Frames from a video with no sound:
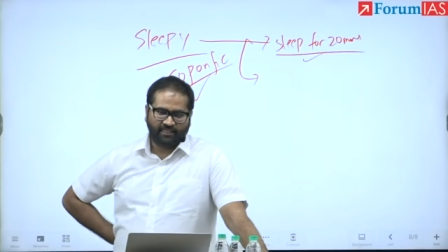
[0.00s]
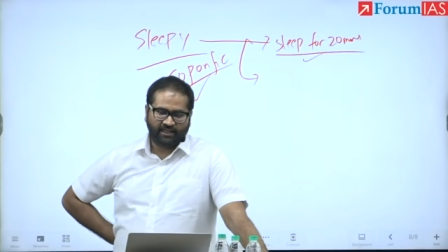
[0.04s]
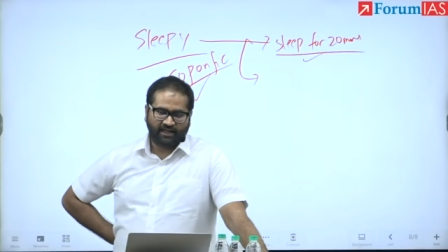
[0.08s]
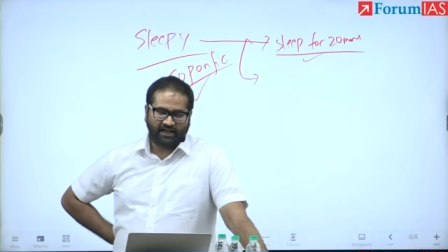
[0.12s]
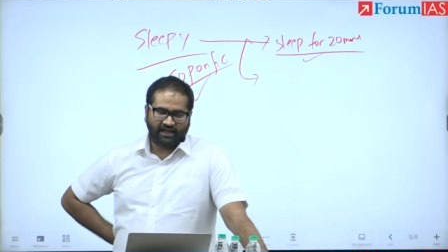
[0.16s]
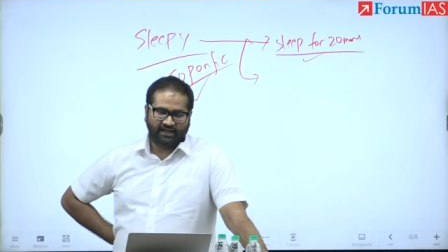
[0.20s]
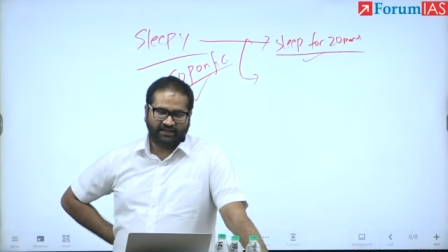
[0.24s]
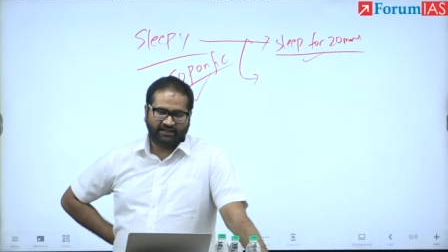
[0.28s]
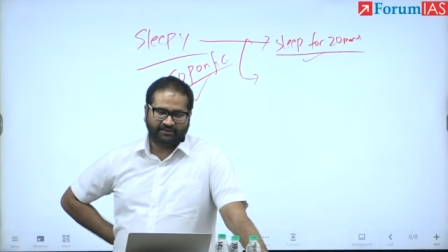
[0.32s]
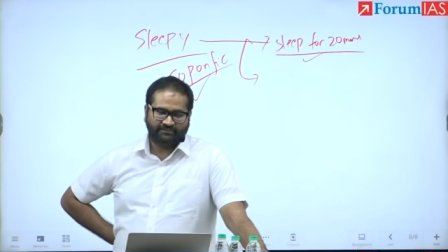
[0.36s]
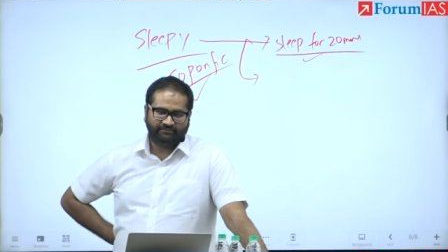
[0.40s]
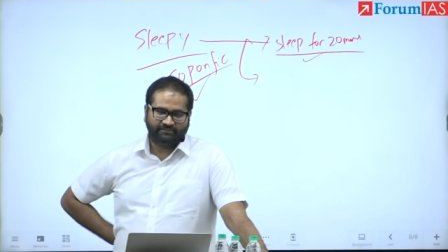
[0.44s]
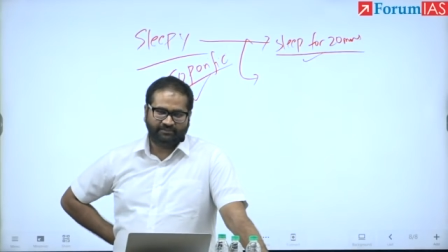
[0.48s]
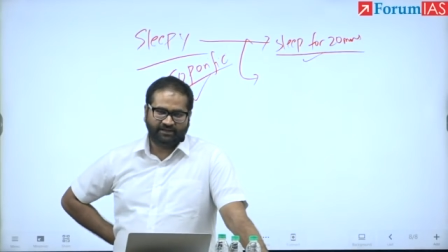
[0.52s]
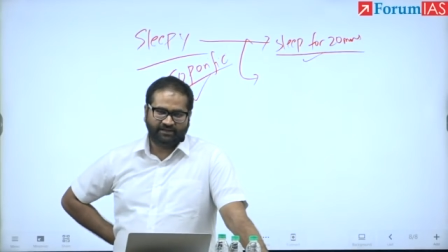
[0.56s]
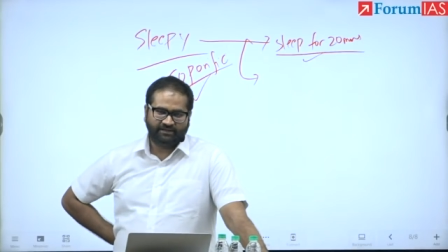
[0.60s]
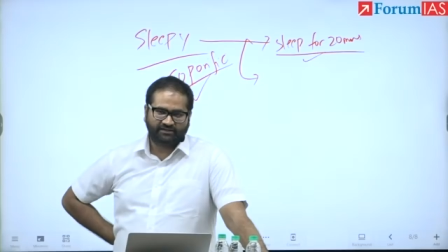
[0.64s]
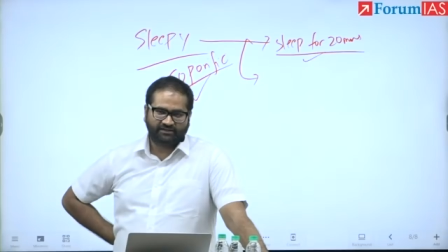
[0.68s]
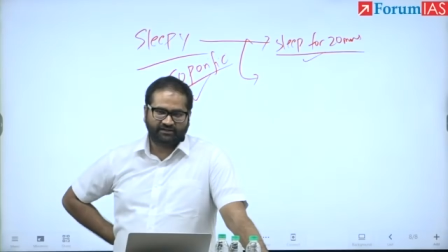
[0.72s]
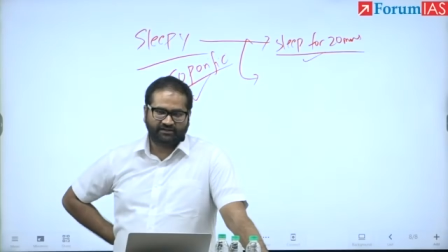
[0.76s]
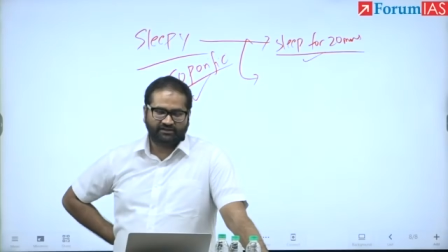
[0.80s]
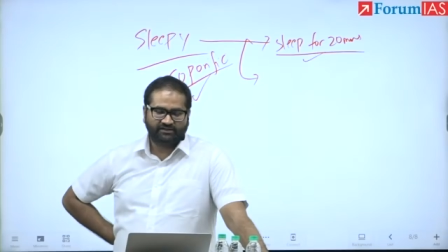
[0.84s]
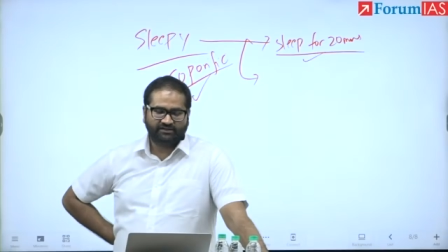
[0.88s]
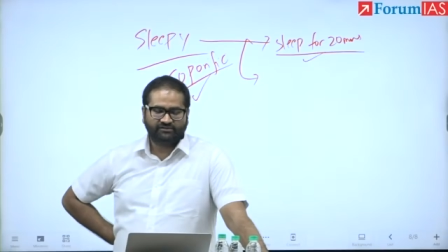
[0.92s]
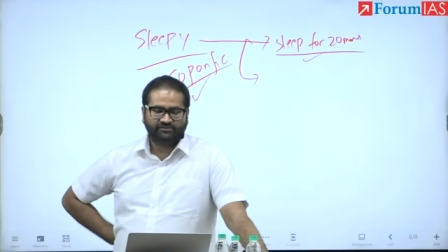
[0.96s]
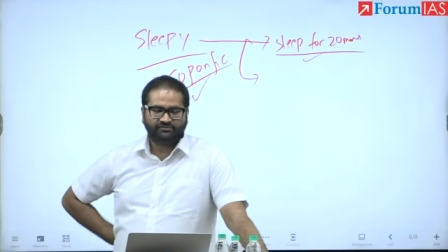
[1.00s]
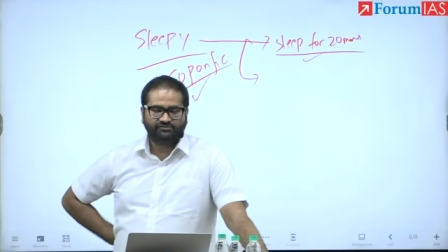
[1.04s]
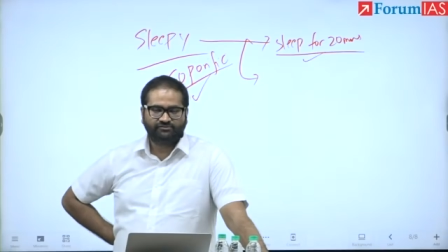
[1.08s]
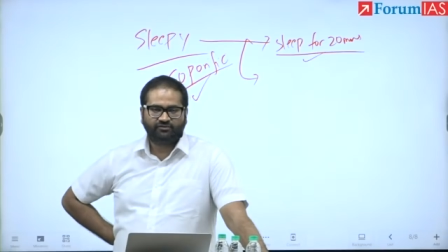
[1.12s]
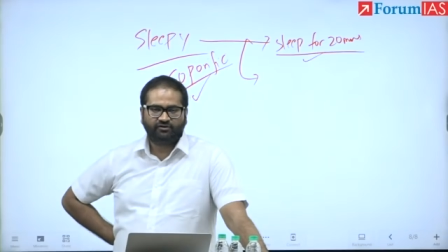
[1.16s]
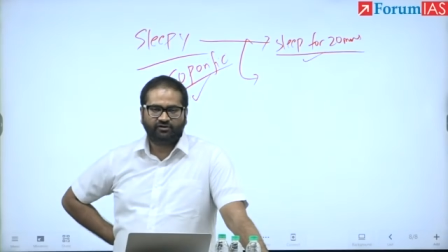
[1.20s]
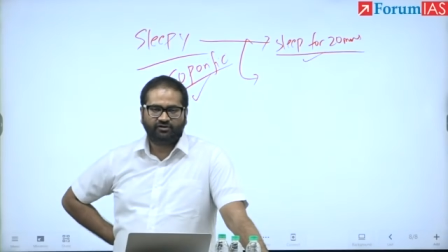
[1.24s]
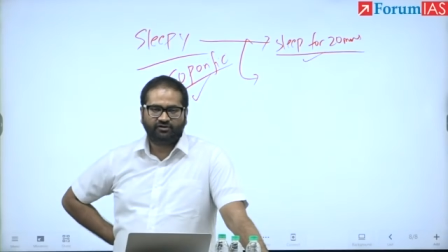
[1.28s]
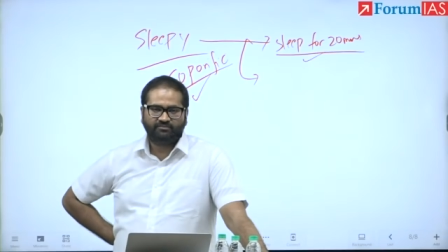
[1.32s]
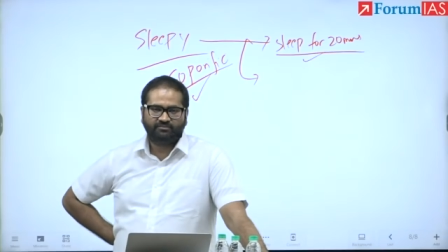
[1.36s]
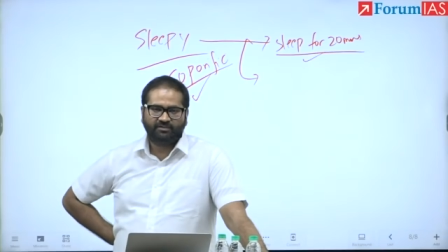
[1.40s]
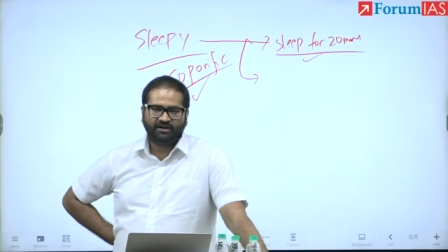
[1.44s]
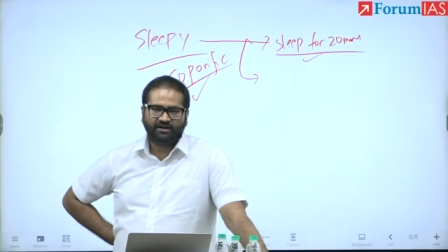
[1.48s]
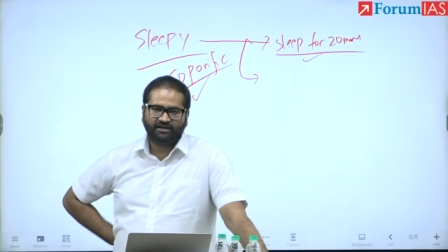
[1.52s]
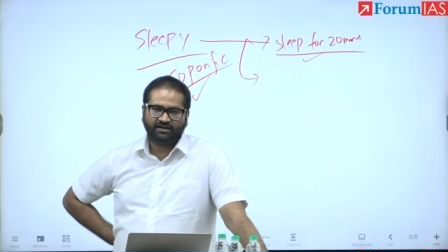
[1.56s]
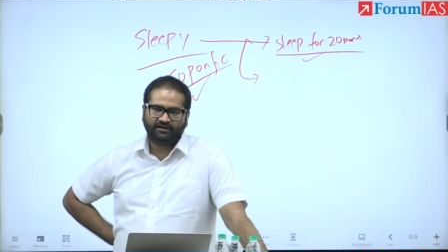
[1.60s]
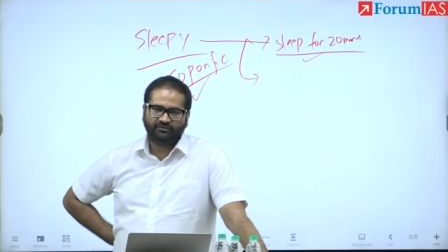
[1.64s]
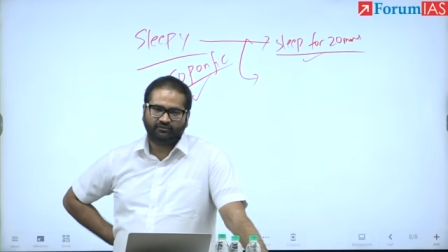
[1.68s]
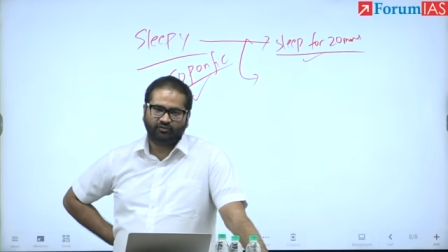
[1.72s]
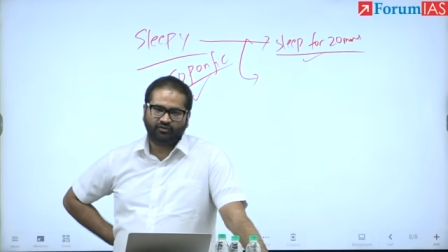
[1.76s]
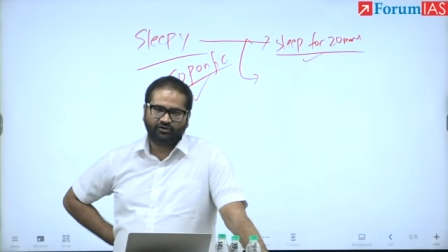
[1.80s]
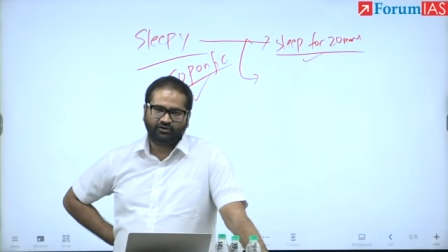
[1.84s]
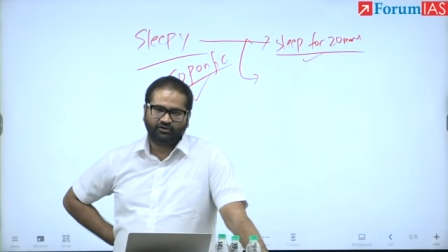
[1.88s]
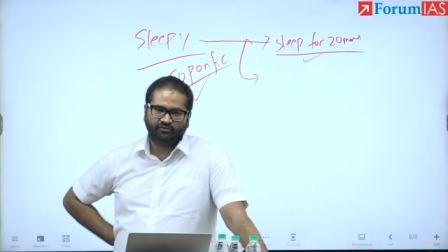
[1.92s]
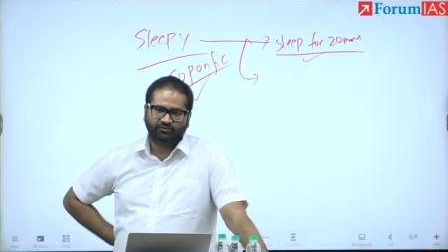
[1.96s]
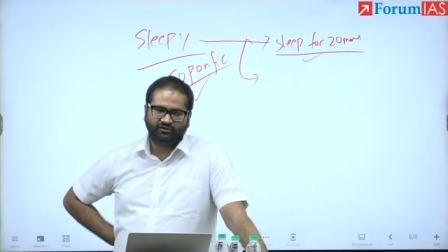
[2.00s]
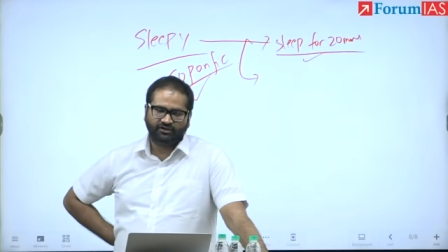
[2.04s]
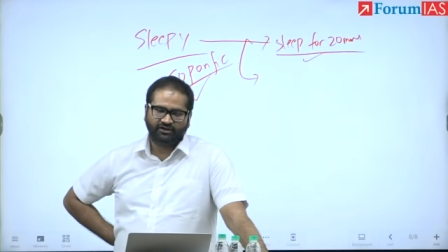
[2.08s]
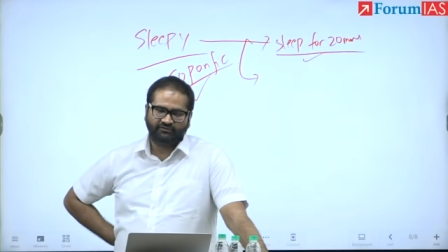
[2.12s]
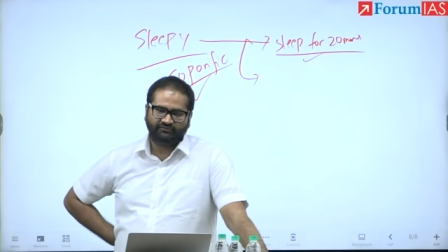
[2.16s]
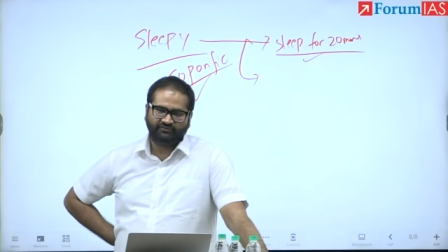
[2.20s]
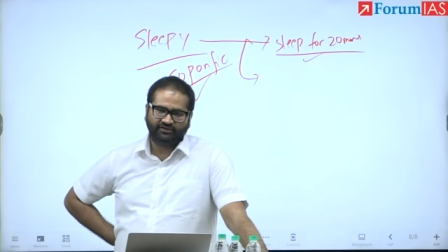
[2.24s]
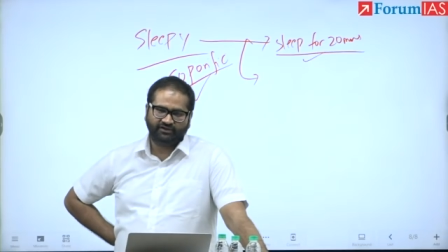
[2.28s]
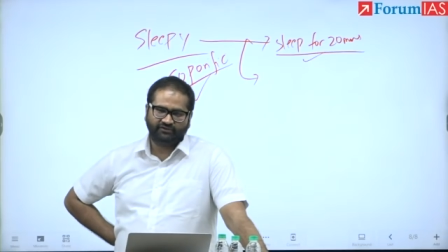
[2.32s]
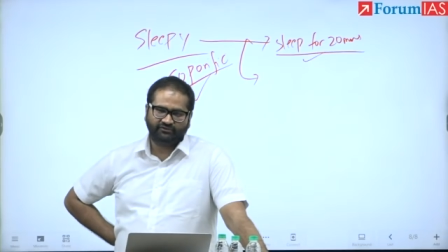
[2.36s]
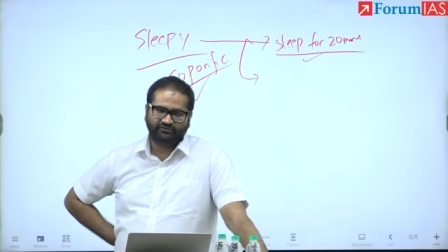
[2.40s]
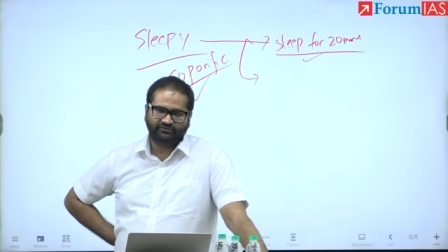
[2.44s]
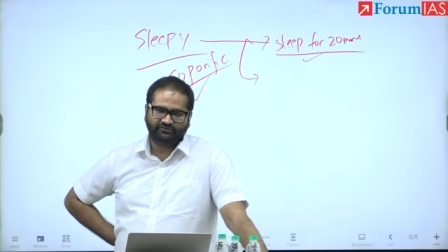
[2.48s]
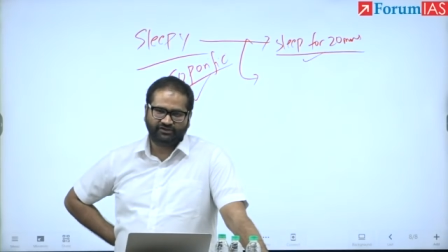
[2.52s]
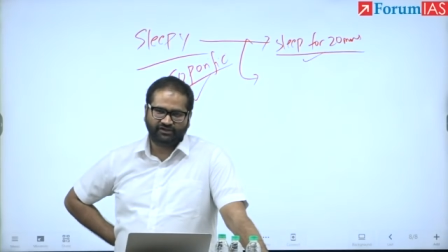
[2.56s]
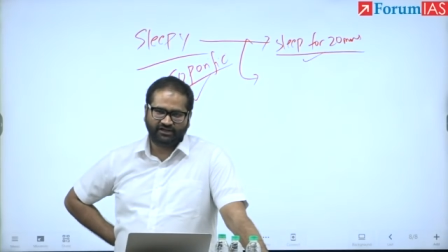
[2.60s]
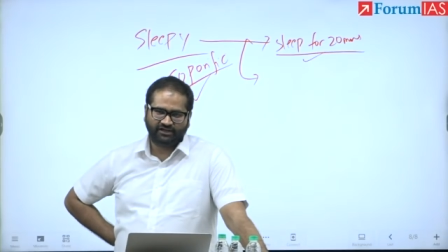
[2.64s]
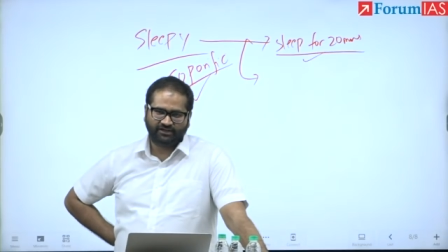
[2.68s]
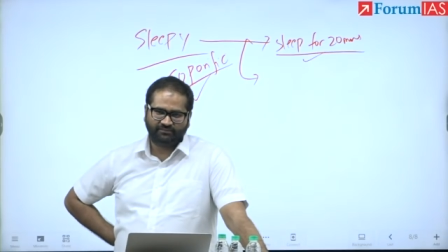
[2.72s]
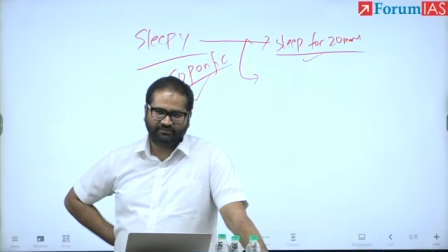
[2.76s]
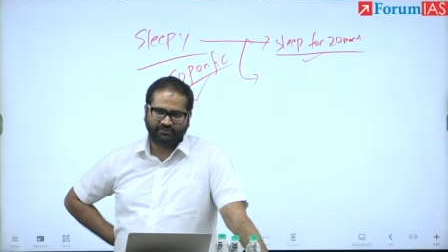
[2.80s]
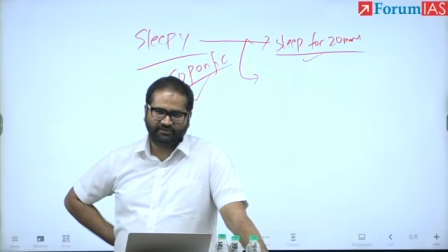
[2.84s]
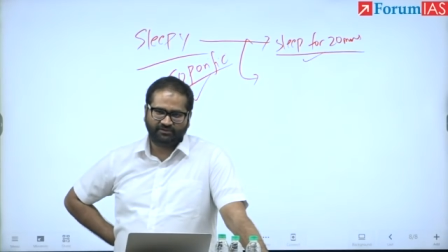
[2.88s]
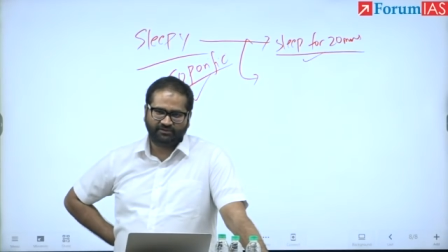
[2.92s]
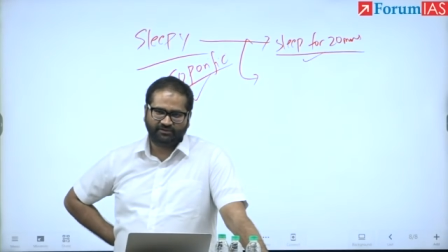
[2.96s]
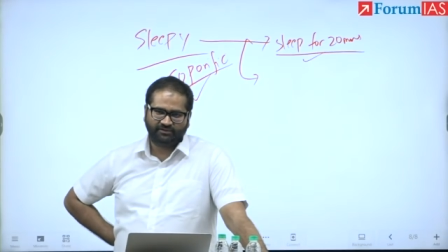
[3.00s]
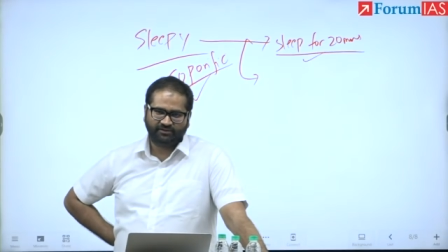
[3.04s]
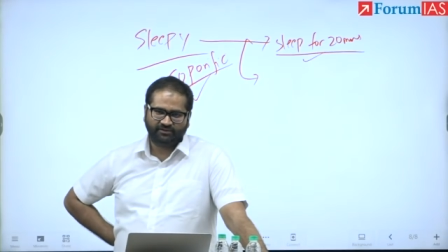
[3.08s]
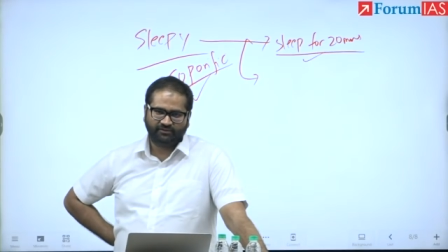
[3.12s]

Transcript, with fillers: I repeat, it does not matter what you did when you slept.